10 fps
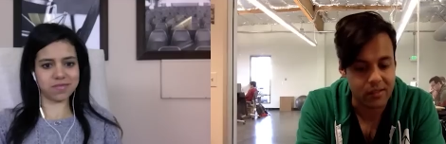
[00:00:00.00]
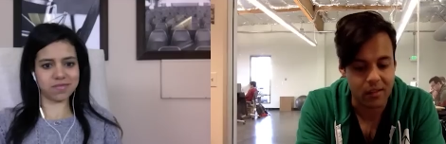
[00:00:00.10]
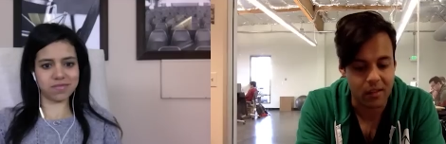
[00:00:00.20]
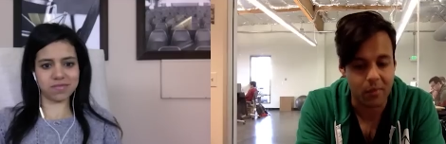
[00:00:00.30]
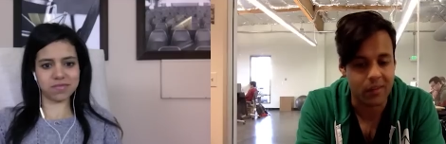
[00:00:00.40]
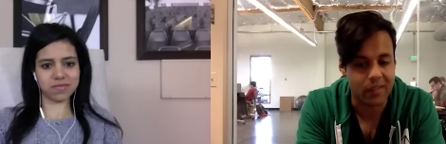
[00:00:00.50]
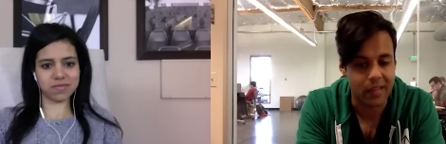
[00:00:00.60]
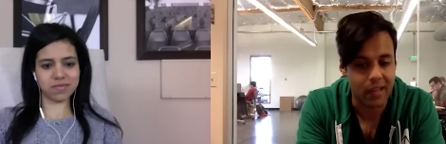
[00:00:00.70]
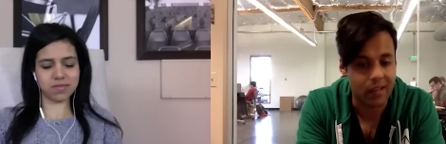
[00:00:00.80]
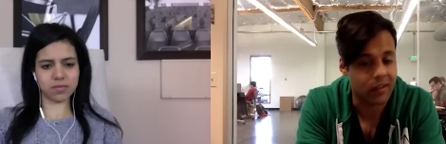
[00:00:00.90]
Speaker 1: to them at the
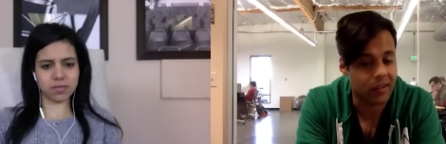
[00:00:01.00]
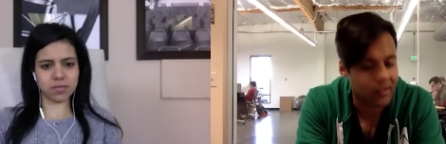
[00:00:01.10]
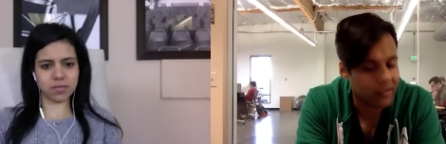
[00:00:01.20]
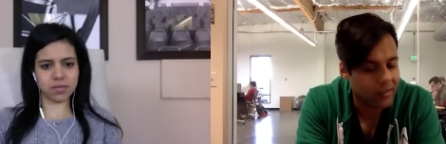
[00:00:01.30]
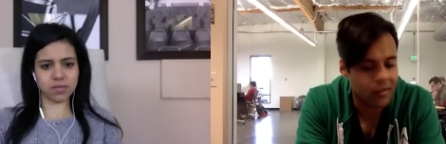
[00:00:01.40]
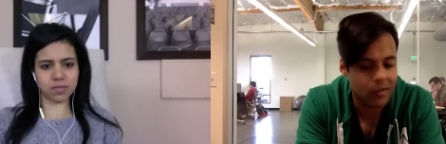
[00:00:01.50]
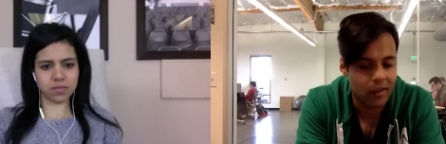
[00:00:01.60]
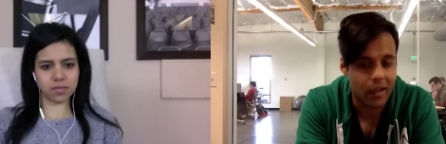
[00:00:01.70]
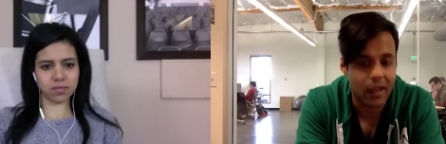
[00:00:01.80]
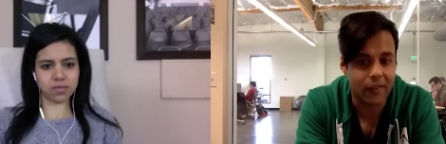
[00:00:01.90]
end, like,
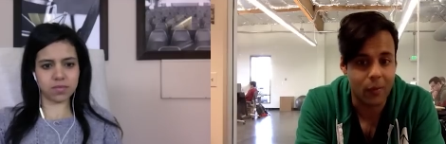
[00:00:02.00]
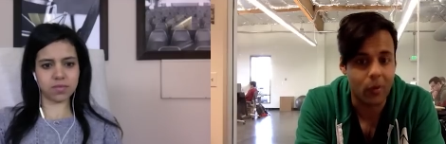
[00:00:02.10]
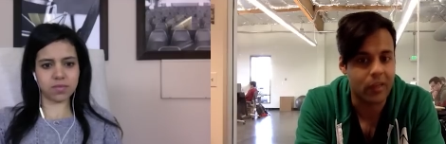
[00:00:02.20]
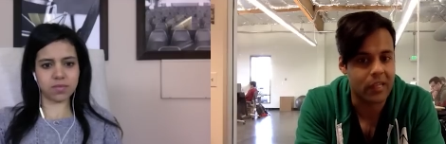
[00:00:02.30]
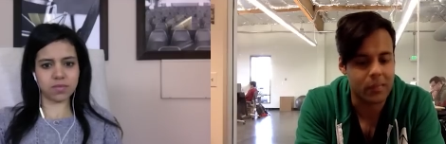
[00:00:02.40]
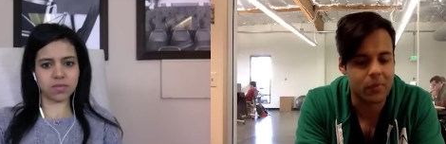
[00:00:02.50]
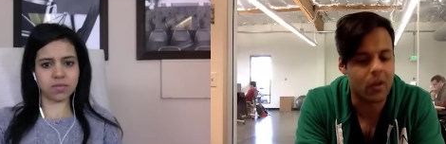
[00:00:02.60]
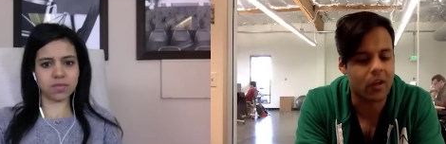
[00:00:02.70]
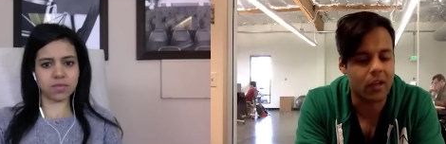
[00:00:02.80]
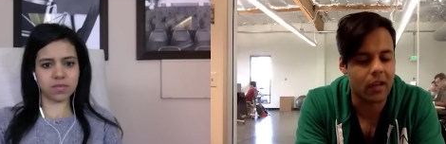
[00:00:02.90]
and they want to keep
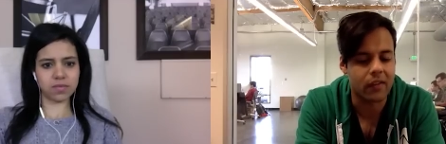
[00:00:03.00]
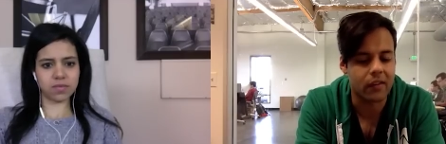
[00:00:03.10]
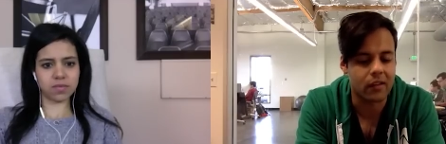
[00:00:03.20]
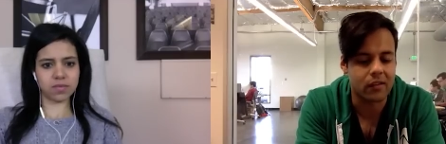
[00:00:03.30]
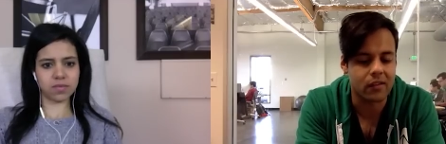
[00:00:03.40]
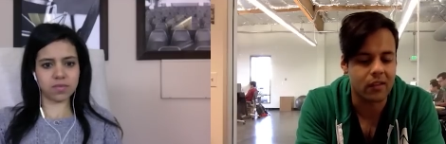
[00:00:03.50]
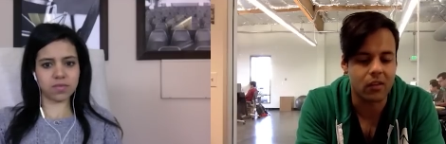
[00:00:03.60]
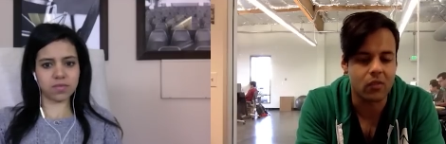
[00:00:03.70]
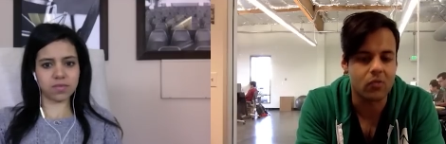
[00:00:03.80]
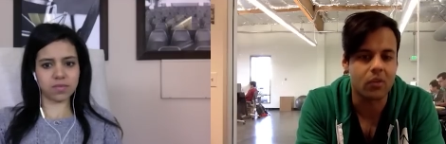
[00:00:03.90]
talking, I think that's like
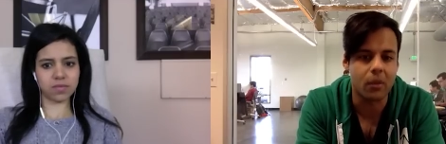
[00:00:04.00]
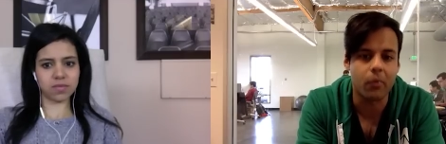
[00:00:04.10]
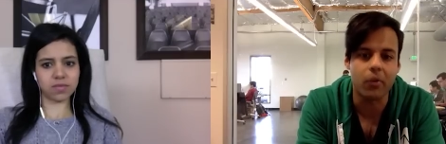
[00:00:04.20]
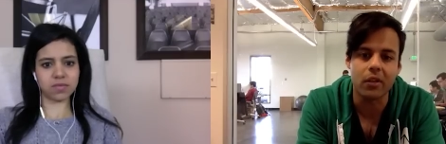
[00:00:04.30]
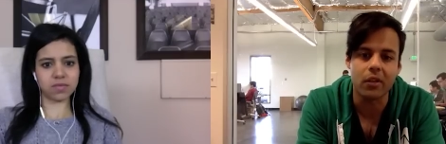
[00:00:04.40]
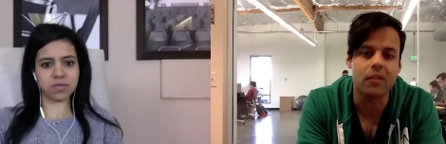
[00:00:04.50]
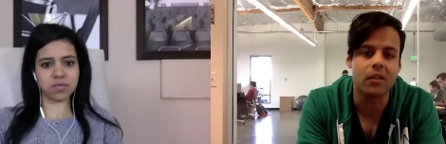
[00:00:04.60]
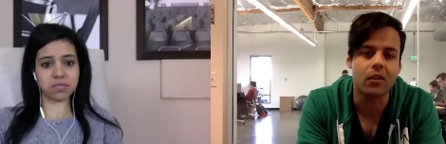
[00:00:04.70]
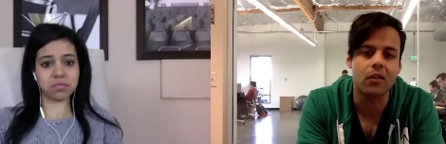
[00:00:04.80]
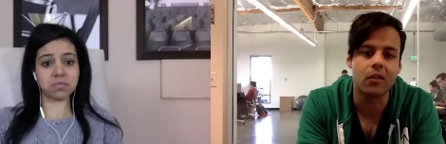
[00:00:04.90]
usually a pretty good
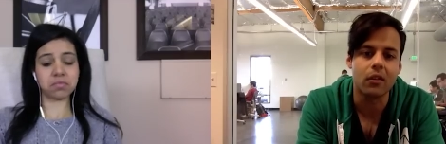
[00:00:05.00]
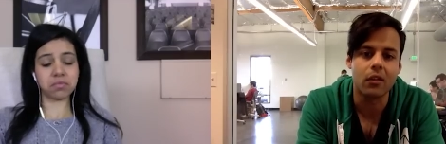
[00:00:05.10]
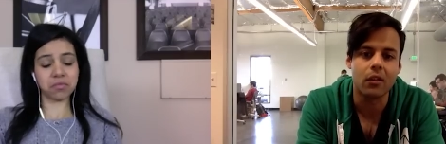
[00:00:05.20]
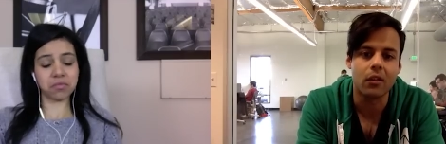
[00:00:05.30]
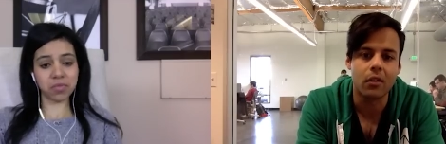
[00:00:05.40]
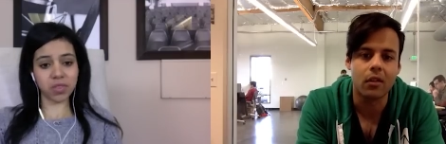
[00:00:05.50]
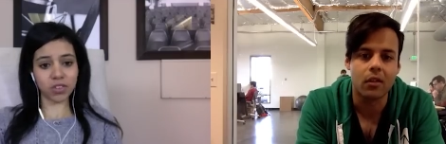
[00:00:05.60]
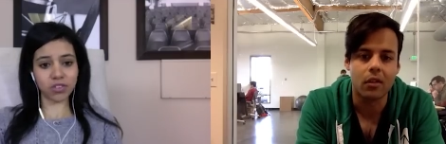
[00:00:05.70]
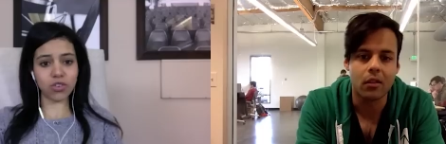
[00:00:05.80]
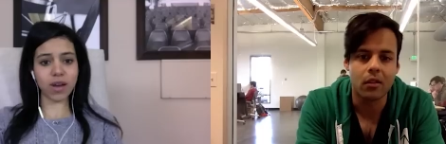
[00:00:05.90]
signal.
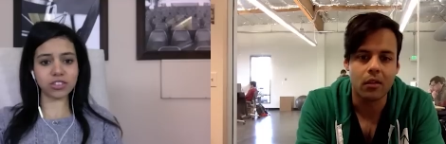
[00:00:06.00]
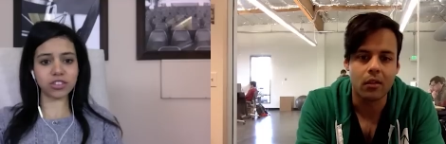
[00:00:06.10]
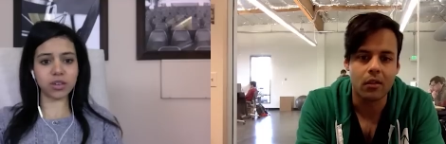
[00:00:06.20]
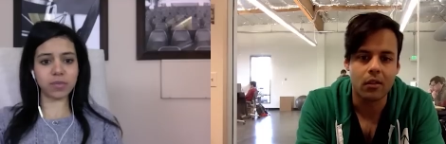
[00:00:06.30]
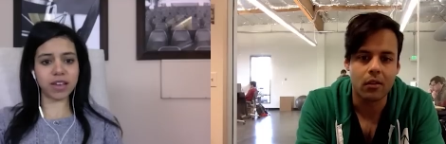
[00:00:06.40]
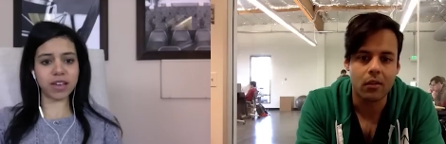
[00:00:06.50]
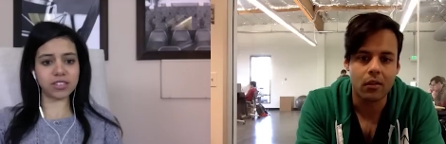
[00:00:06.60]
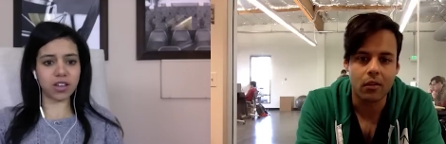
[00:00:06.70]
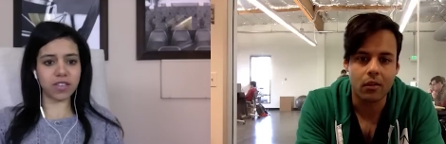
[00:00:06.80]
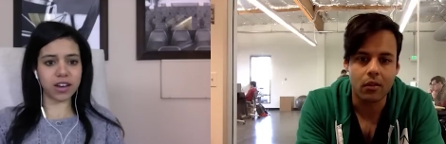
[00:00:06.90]
Speaker 2: So you actually base it
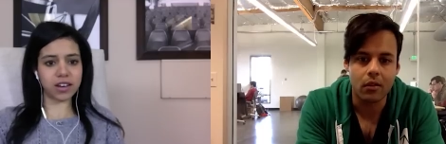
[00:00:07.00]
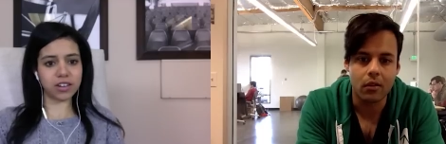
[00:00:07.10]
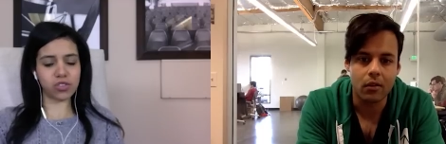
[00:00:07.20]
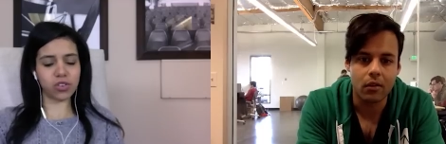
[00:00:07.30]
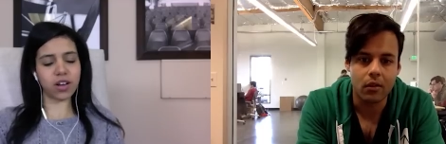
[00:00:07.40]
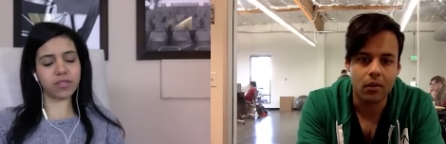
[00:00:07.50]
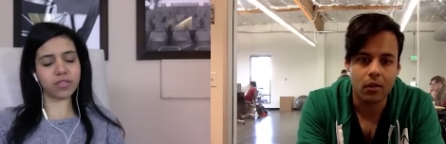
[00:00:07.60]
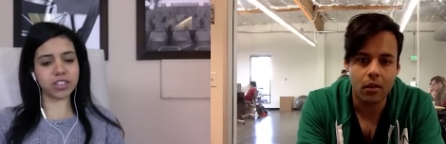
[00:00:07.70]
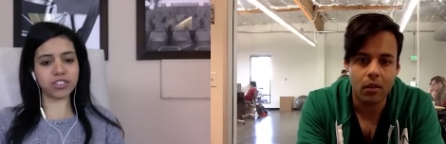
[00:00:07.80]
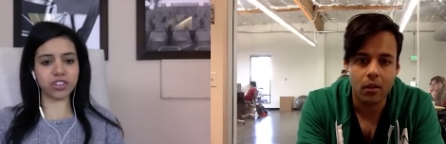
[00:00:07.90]
on that initial
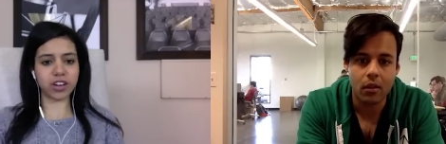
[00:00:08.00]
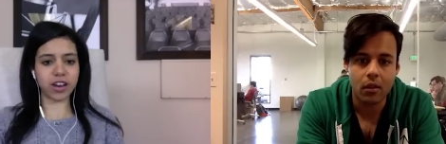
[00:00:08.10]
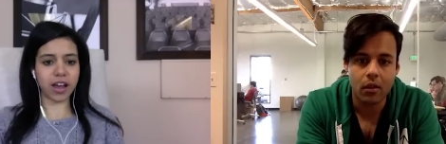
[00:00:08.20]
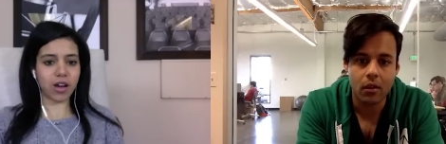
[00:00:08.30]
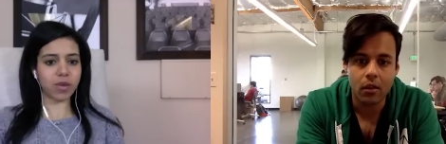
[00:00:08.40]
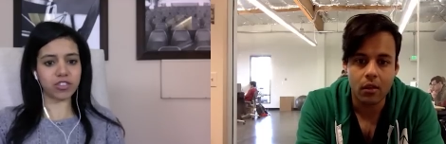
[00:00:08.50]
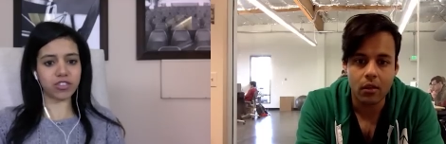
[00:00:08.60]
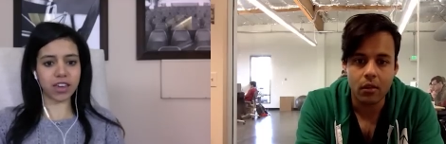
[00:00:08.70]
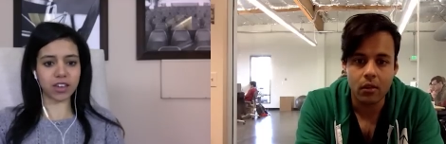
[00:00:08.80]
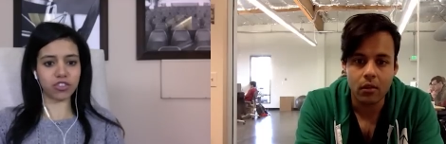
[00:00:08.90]
conversation and how much
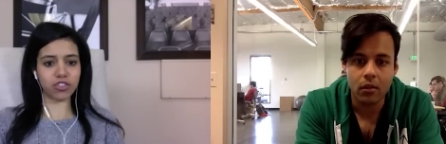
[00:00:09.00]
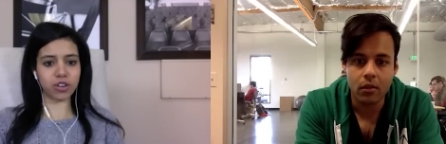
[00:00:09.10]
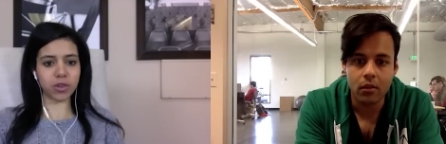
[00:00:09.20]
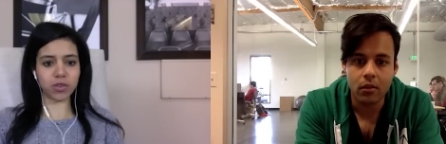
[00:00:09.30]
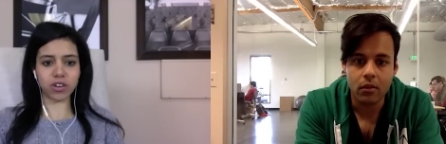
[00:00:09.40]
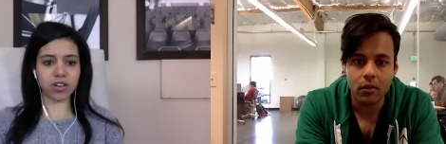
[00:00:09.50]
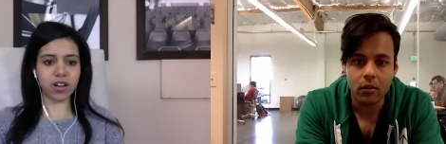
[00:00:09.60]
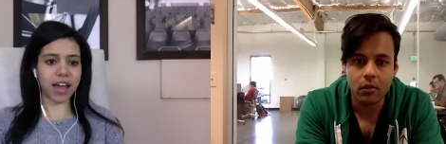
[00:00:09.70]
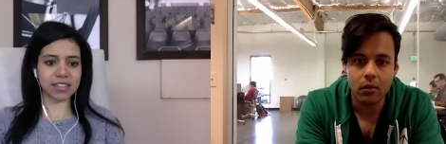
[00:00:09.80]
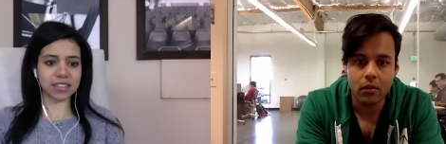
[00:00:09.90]
they contribute. You're not
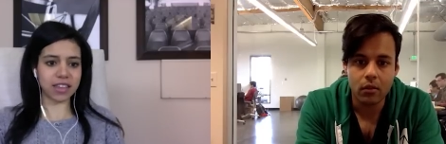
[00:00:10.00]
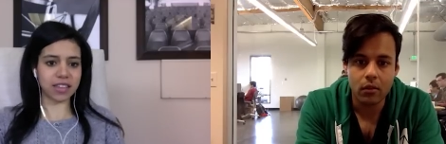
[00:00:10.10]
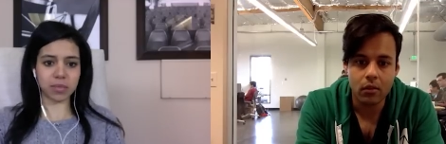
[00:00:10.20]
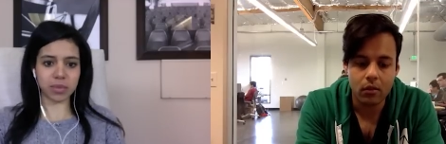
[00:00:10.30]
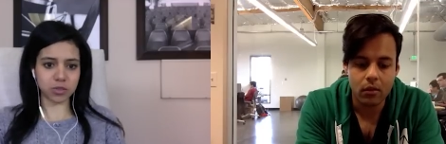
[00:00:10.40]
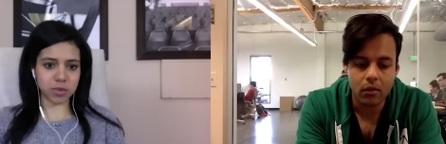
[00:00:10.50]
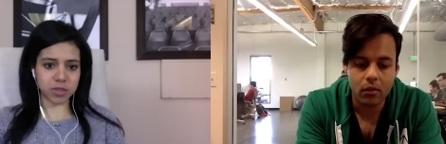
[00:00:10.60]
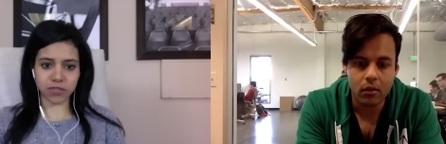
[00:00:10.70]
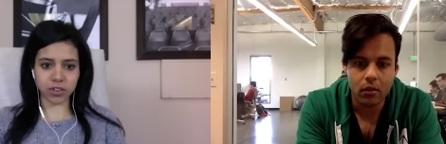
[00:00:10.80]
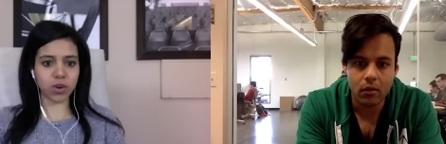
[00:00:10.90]
asking them like
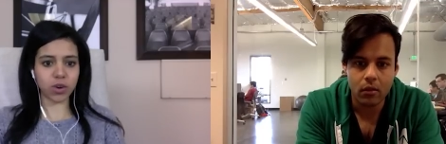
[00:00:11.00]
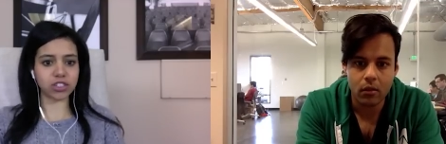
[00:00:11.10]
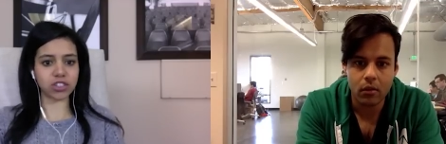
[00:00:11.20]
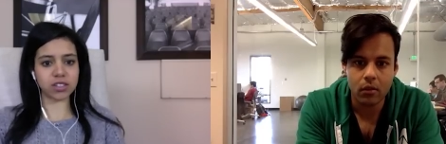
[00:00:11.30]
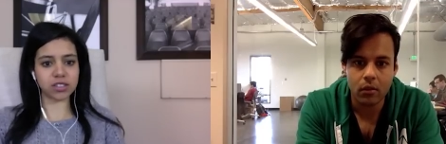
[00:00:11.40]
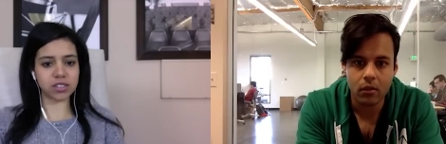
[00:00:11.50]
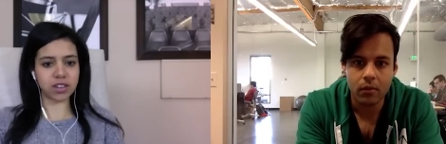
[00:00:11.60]
specific questions.